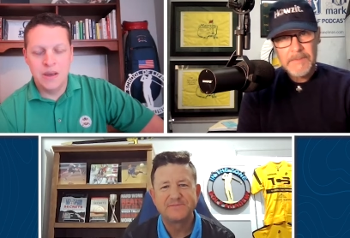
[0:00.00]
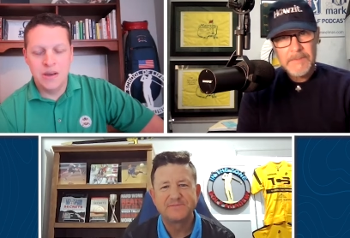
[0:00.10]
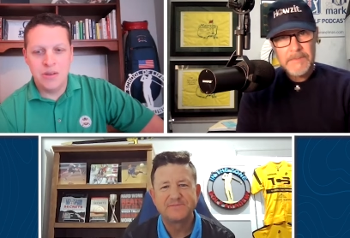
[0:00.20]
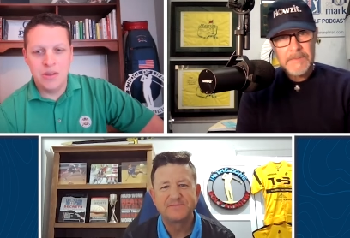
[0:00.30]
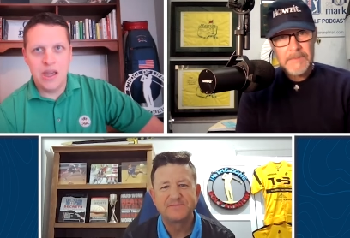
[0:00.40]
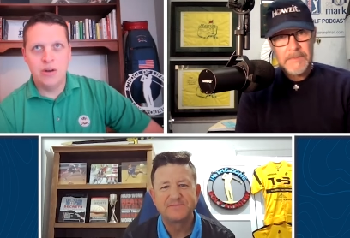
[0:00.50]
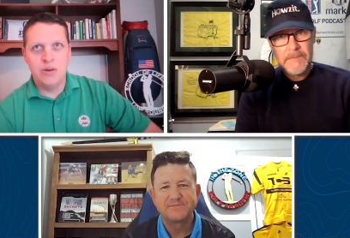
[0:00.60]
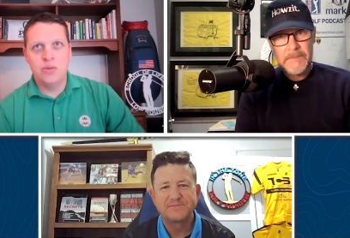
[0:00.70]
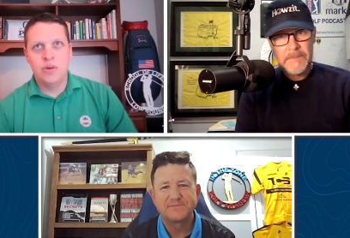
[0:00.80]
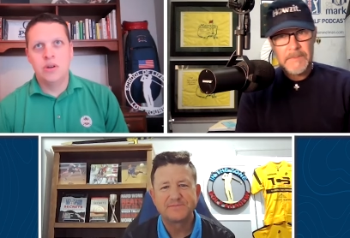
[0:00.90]
Speaker 1: is that
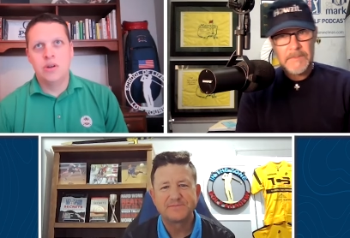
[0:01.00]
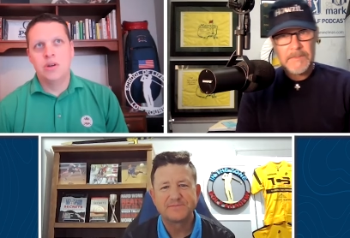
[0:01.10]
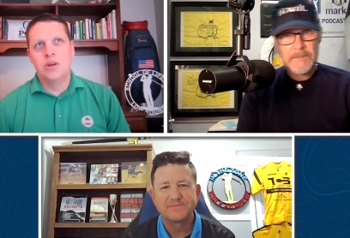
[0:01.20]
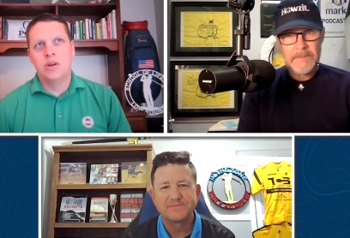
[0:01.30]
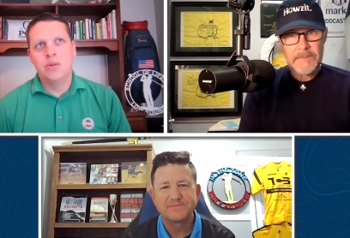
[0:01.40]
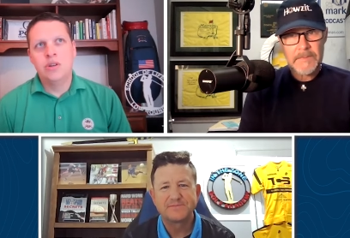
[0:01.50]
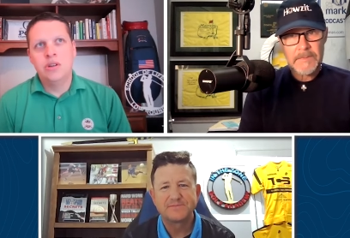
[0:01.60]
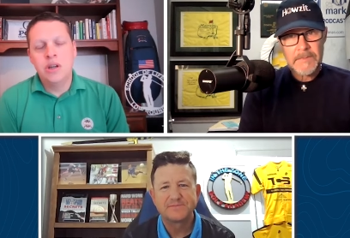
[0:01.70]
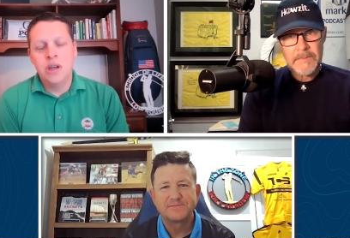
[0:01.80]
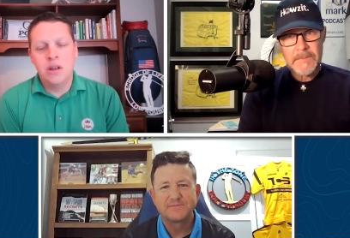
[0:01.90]
when you
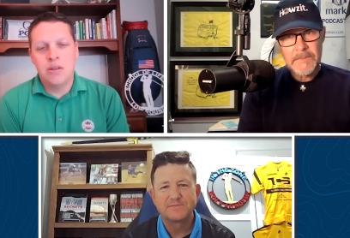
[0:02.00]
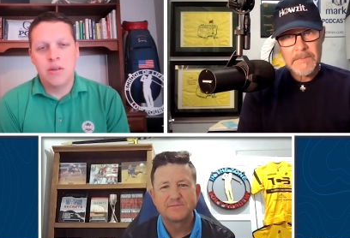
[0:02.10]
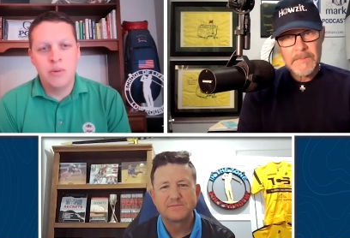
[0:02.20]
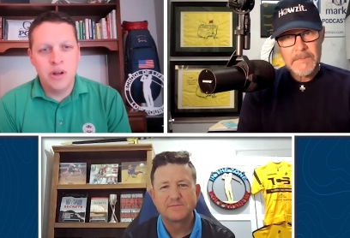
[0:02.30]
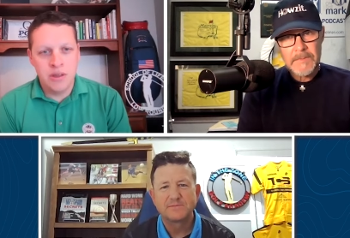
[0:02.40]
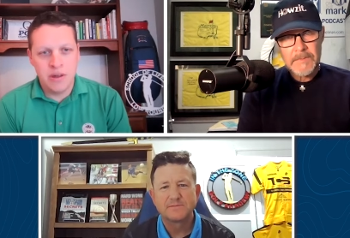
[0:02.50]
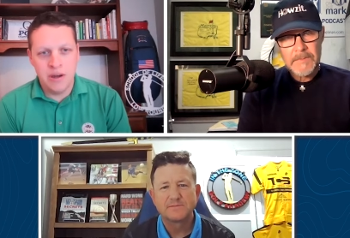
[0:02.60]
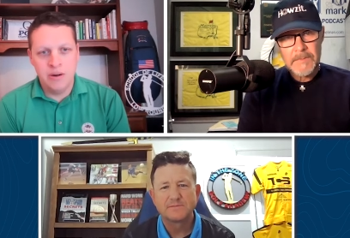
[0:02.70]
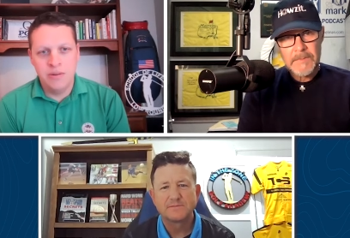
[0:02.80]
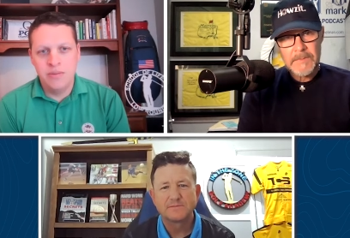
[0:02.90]
look at someone like
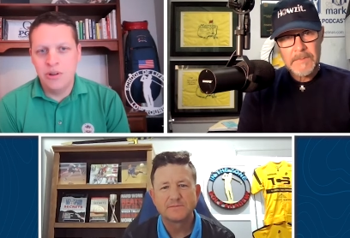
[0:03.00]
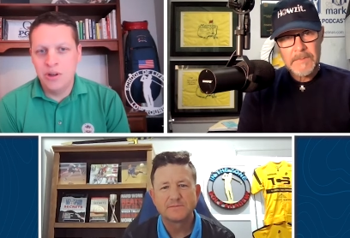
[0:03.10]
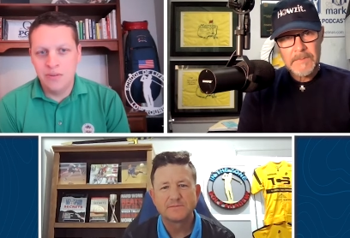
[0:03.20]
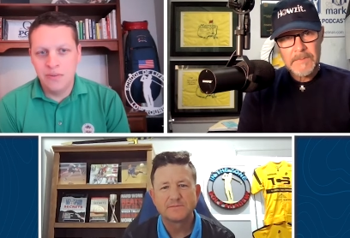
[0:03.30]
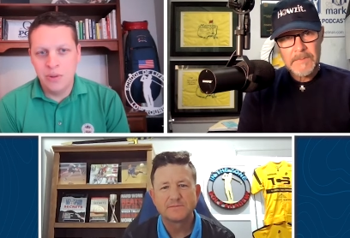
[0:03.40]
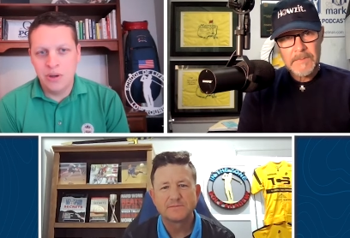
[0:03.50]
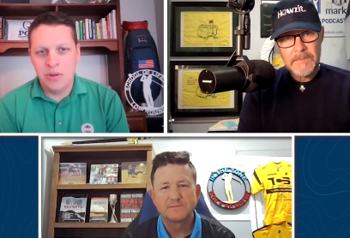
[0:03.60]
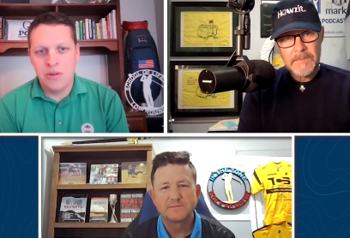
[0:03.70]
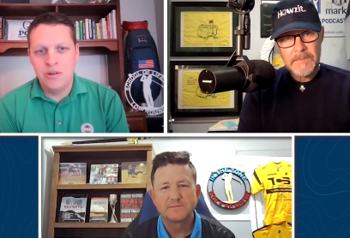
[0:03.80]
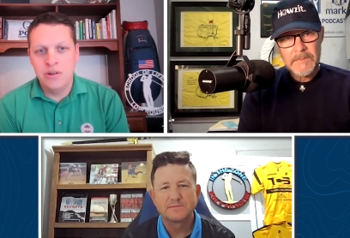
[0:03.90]
Tiger, you look at Phil
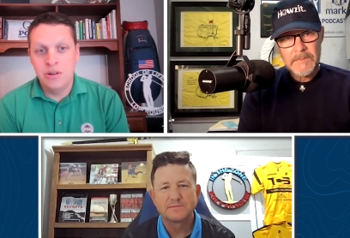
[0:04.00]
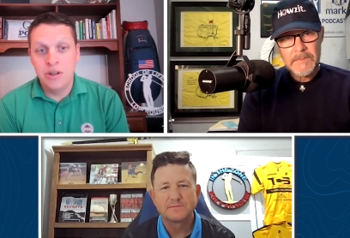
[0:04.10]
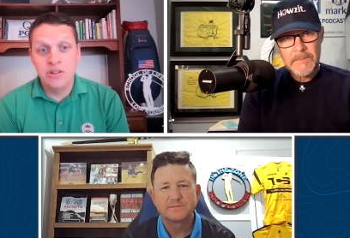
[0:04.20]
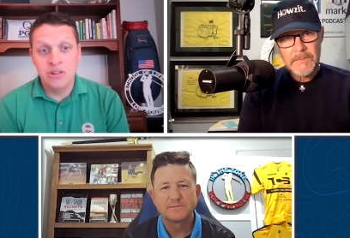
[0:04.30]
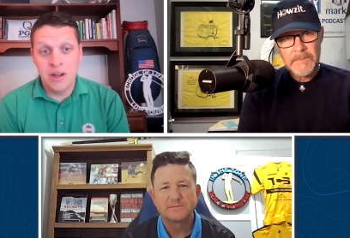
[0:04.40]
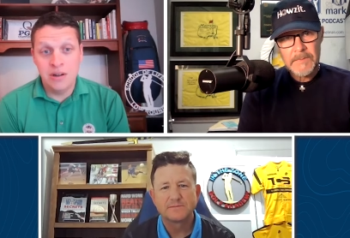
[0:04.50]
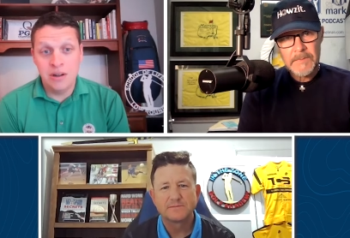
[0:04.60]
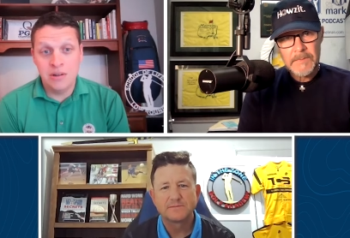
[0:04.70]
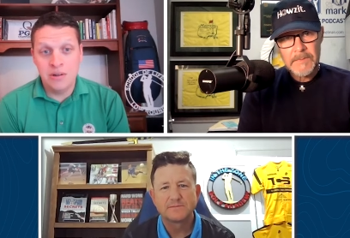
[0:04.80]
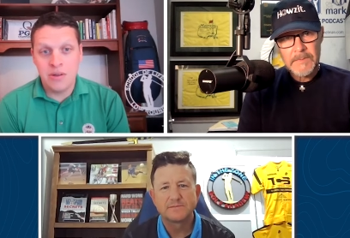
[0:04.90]
Mickelson, you look at Jack
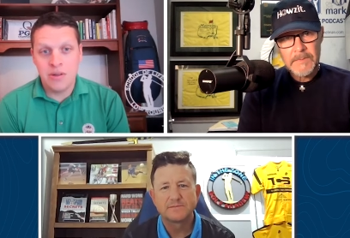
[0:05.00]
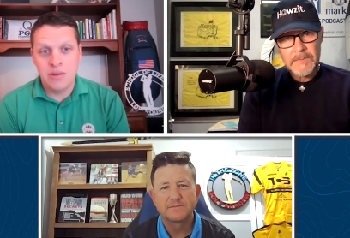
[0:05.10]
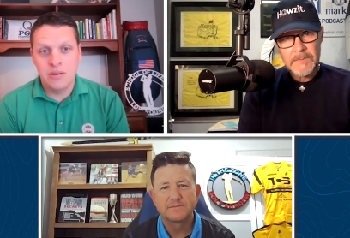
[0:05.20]
Nicklaus,